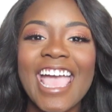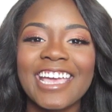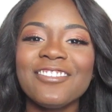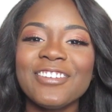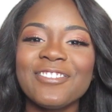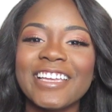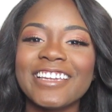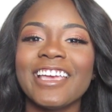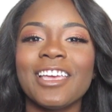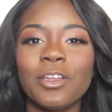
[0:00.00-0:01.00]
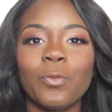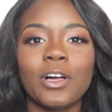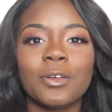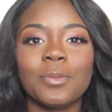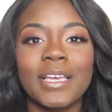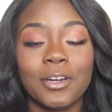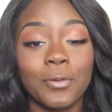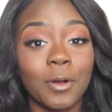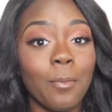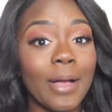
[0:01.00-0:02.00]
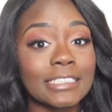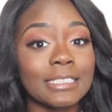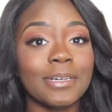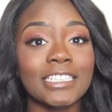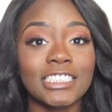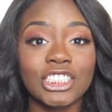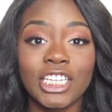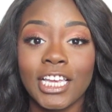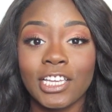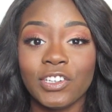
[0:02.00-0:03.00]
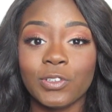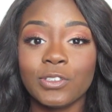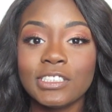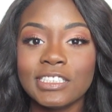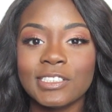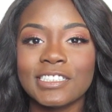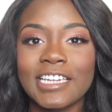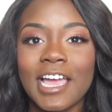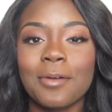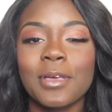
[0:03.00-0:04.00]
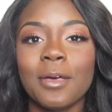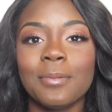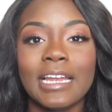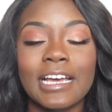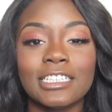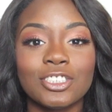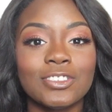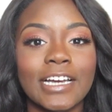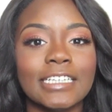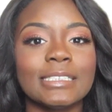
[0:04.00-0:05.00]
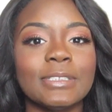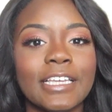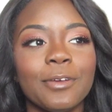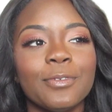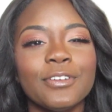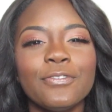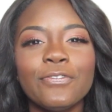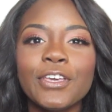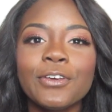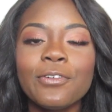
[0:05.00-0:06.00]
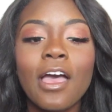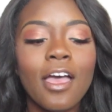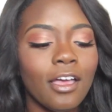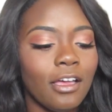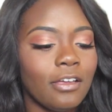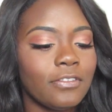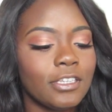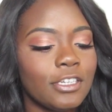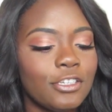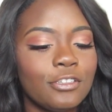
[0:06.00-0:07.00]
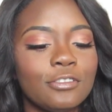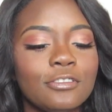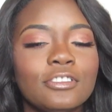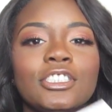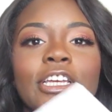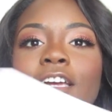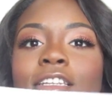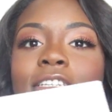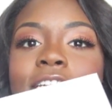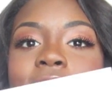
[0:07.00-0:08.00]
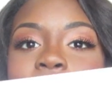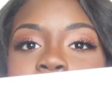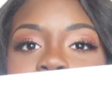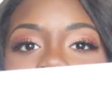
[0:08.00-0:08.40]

Hey everyone, and welcome back to my channel. So today I'm coming at you guys with a review of the new JACLYN Hill